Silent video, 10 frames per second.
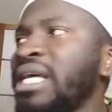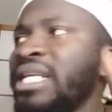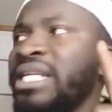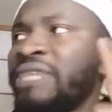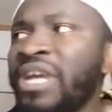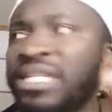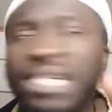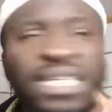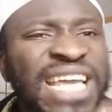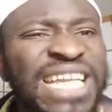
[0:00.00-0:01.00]

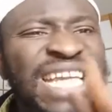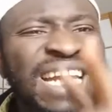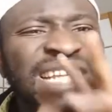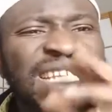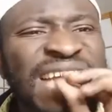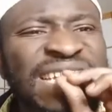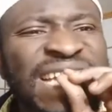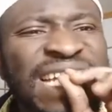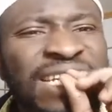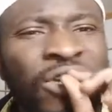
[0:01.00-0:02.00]
Differences in the
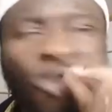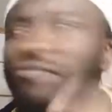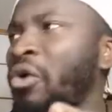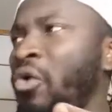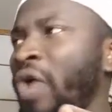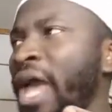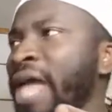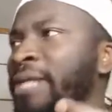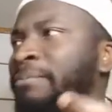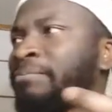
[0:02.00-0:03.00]
recitation of the
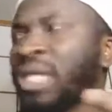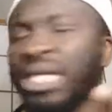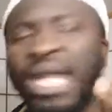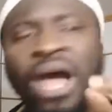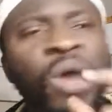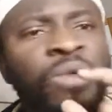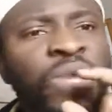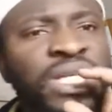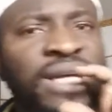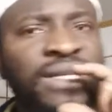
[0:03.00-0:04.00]
Quran. Now, when
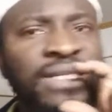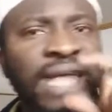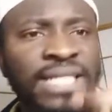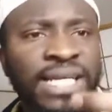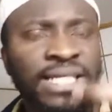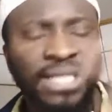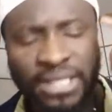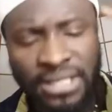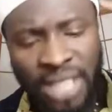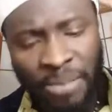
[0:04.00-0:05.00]
we say recitation, it
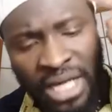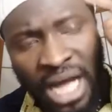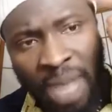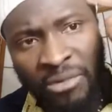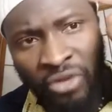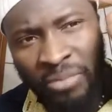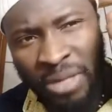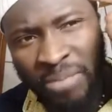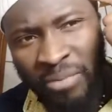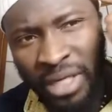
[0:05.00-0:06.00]
is something coming from the
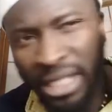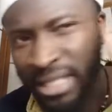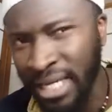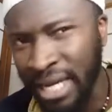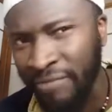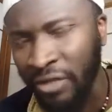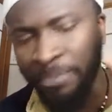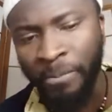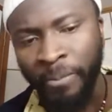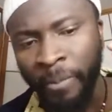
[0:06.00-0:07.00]
memory. Listen carefully.
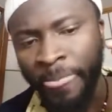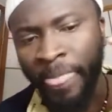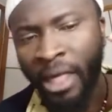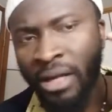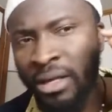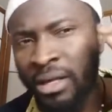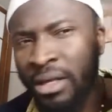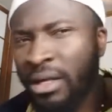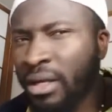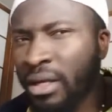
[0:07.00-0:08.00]

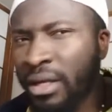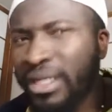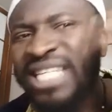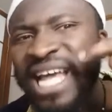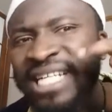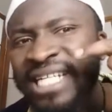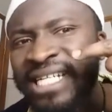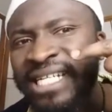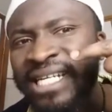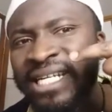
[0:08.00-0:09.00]

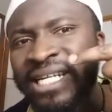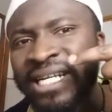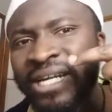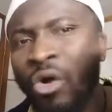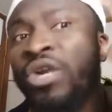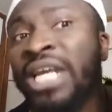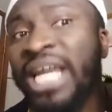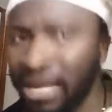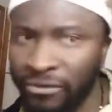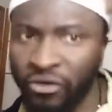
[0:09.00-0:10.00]
Recitation only
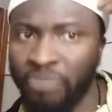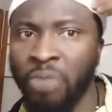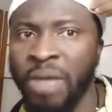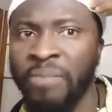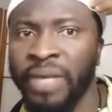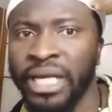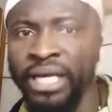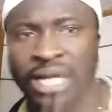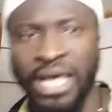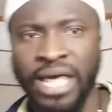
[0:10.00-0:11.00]
comes from your memory
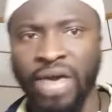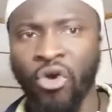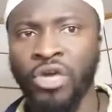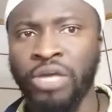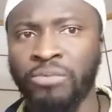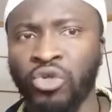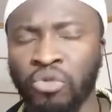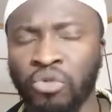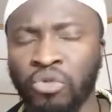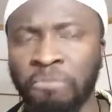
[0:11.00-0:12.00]
or your
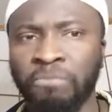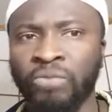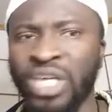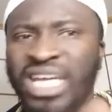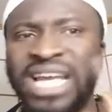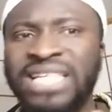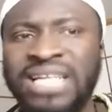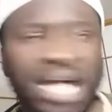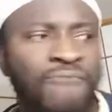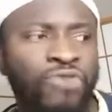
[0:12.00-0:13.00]
bosom. It doesn't
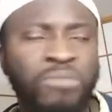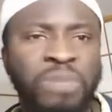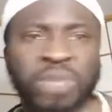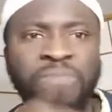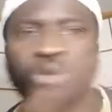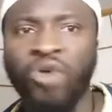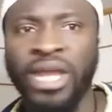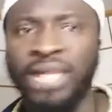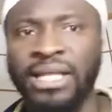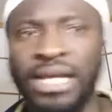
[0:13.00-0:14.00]
come from a paper or
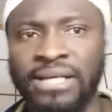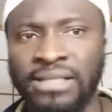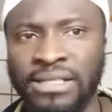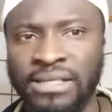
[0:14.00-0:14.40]
anything else.